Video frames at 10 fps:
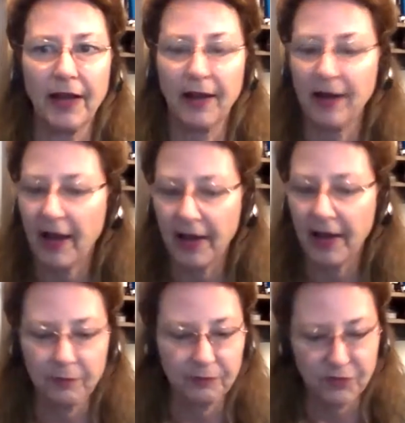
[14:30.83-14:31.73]
and I
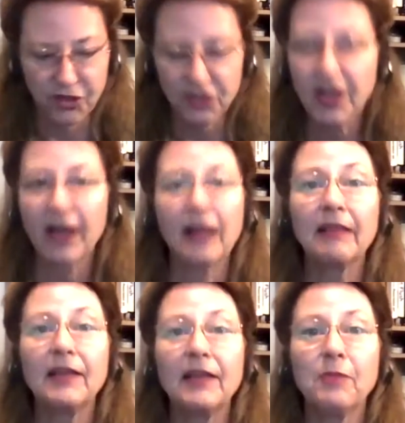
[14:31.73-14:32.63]
am just got a
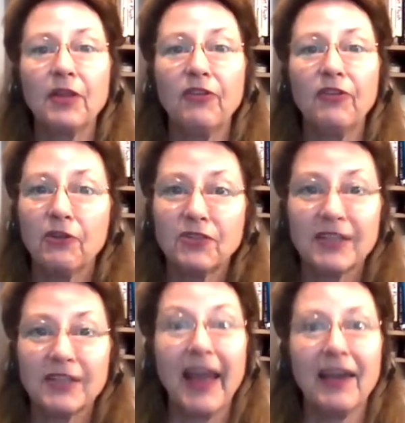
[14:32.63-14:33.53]
clean bill of health
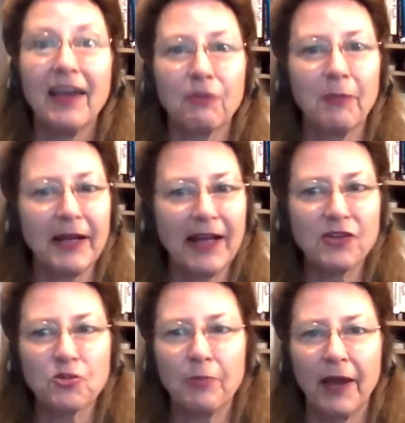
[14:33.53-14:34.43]
today from my
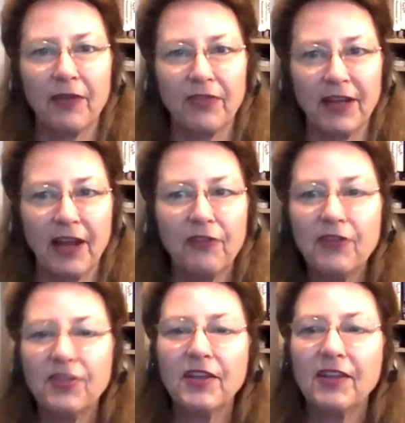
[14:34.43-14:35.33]
naturopath that
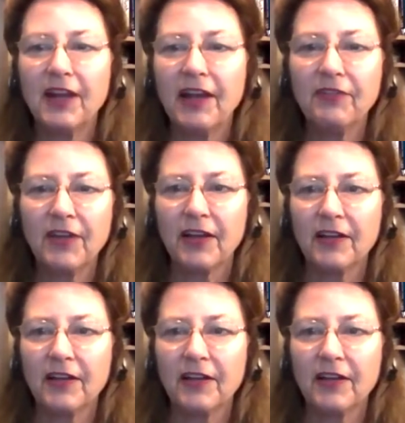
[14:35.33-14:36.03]
everything that I have done,